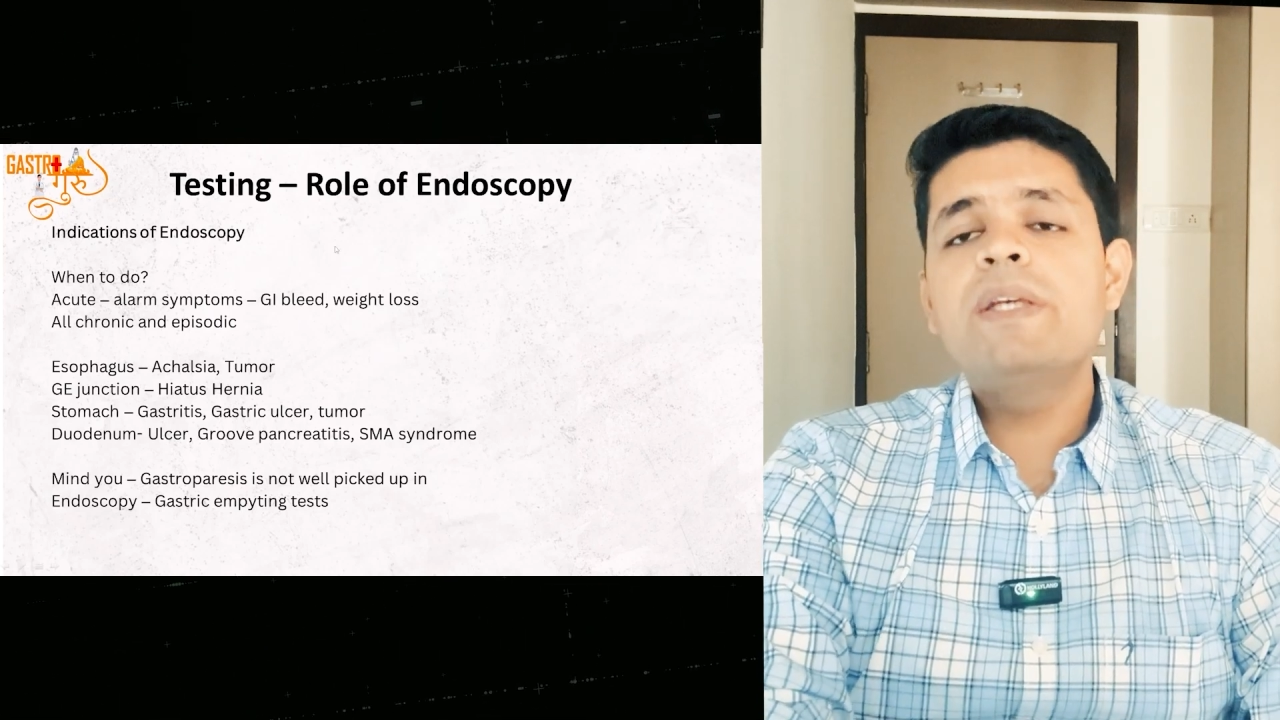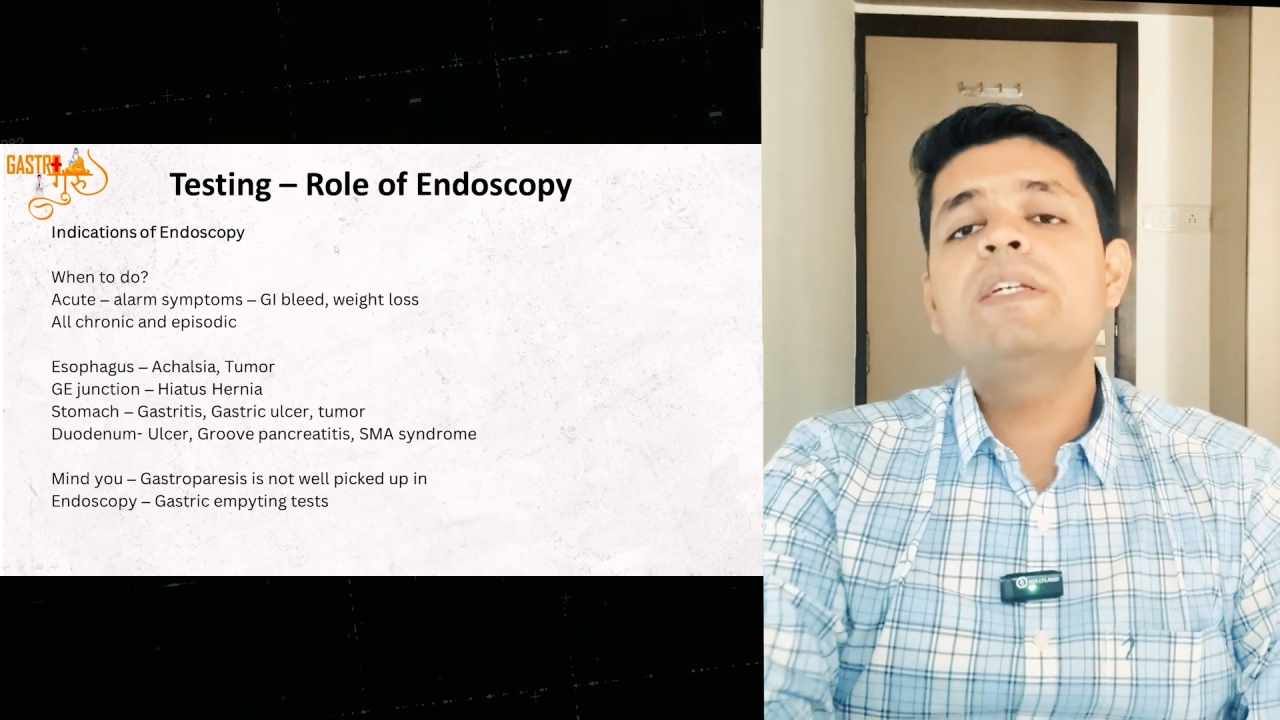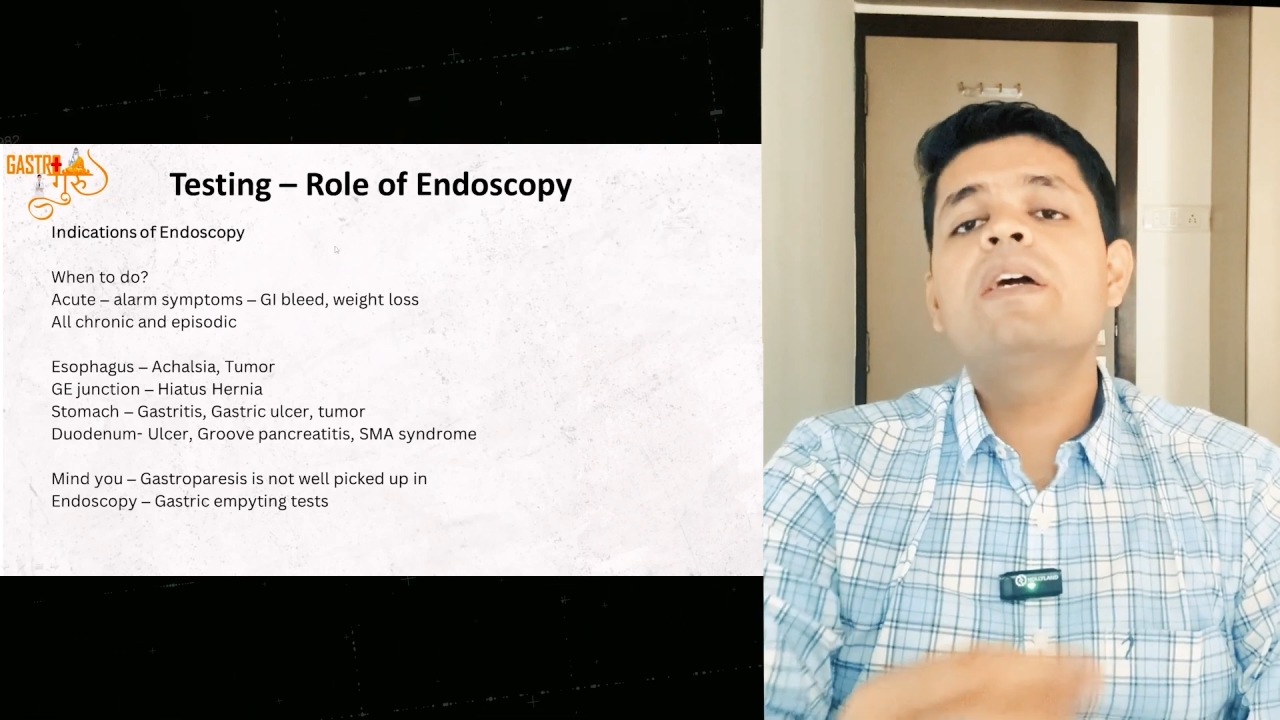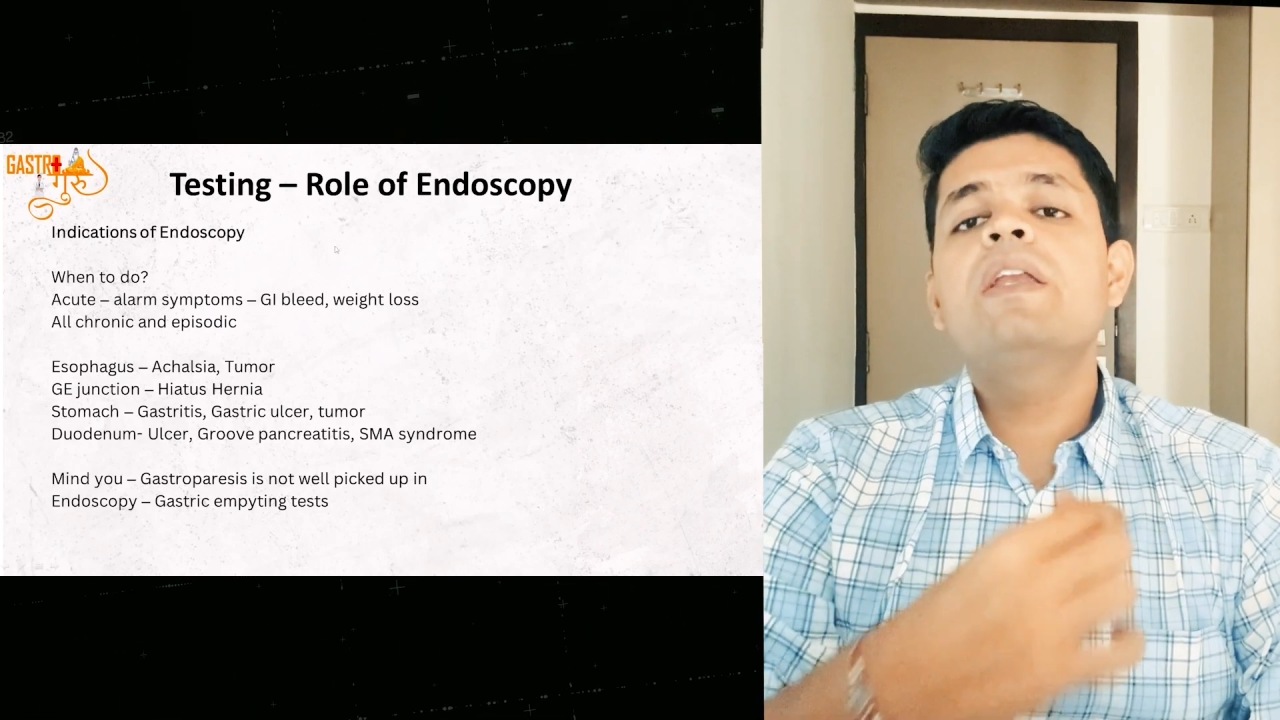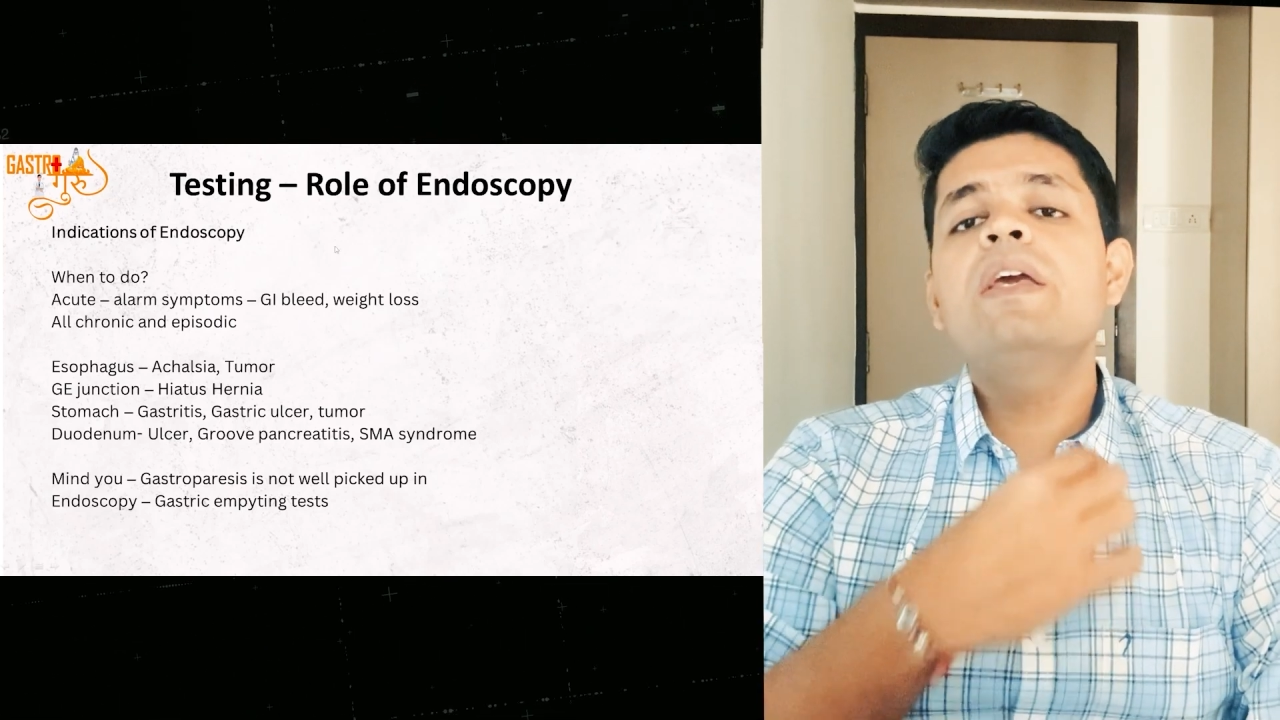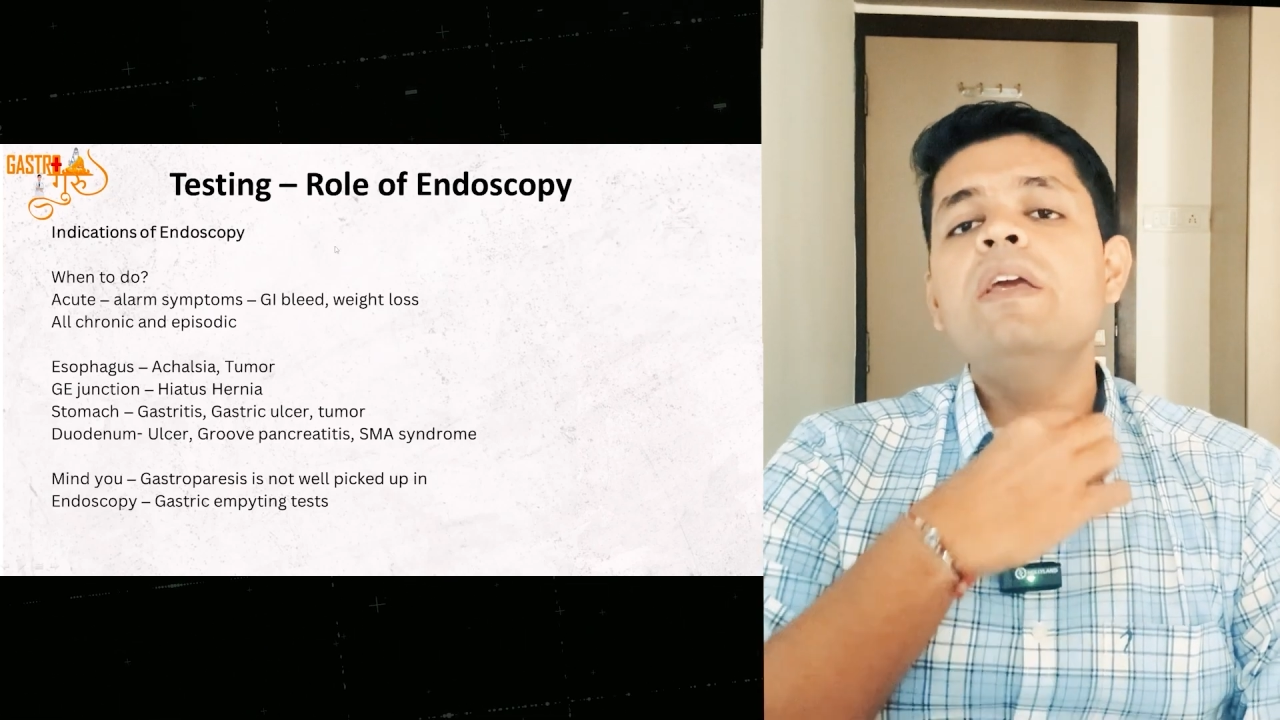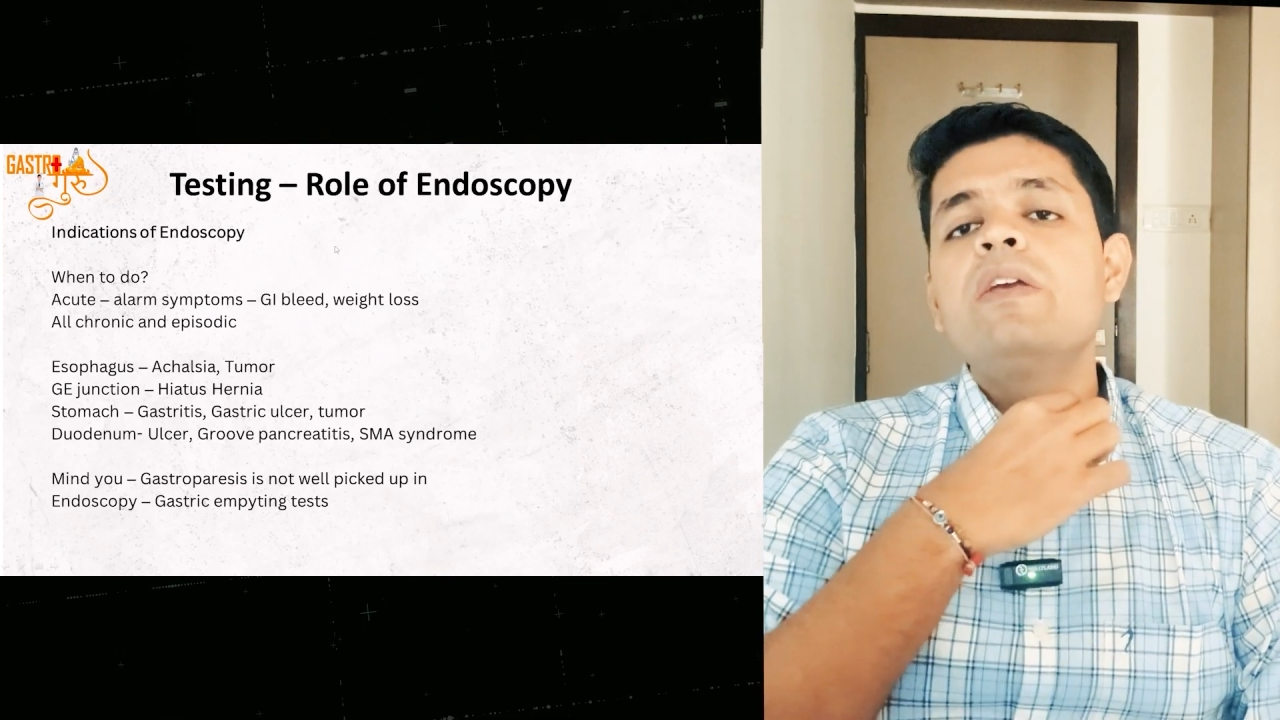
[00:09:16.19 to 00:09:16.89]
basically